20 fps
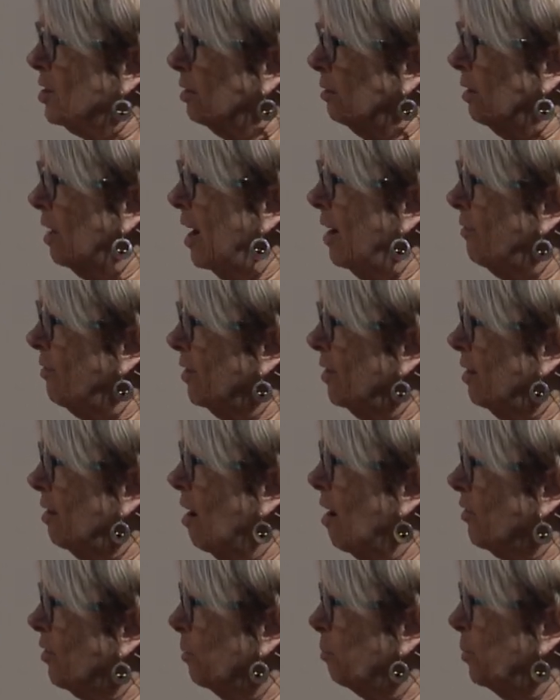to life of the
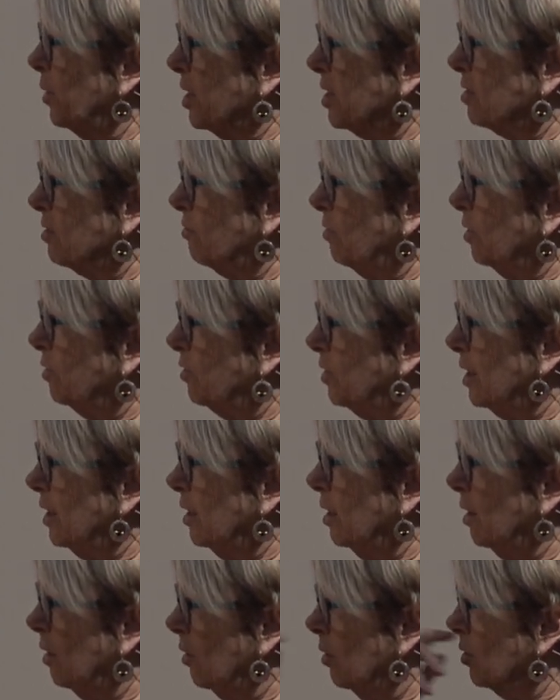author plus 50
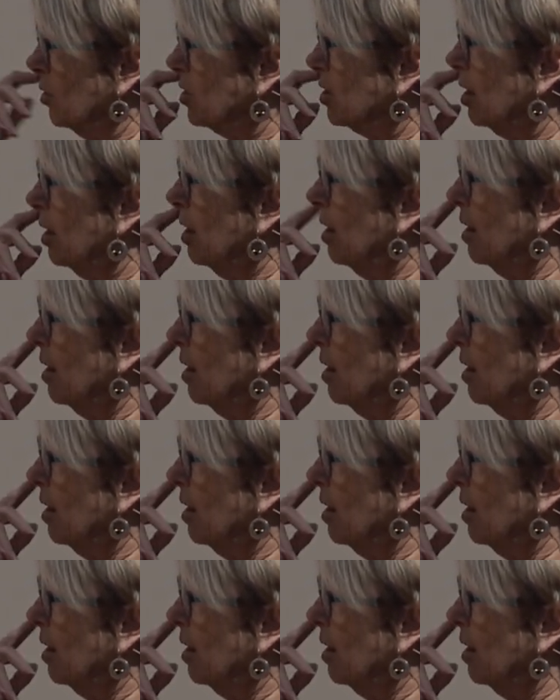years.